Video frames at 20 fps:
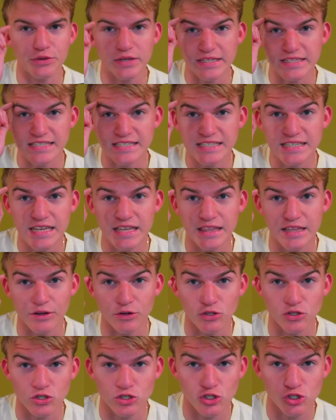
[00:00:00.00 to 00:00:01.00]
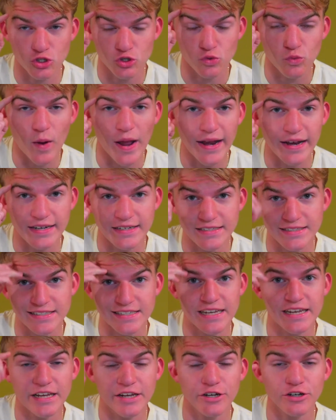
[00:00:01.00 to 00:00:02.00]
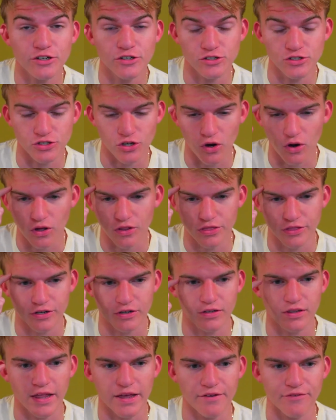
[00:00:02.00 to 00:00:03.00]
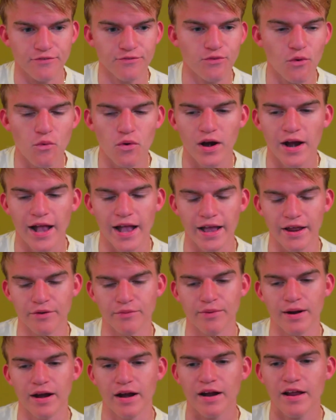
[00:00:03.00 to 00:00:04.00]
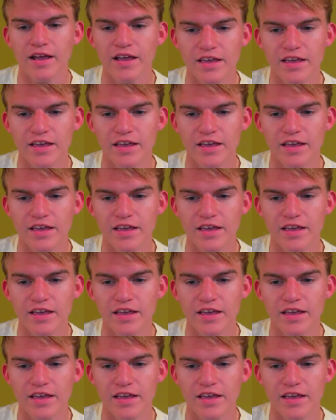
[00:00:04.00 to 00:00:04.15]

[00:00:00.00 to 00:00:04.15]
could see the sweat and tears on their, like, forehead, where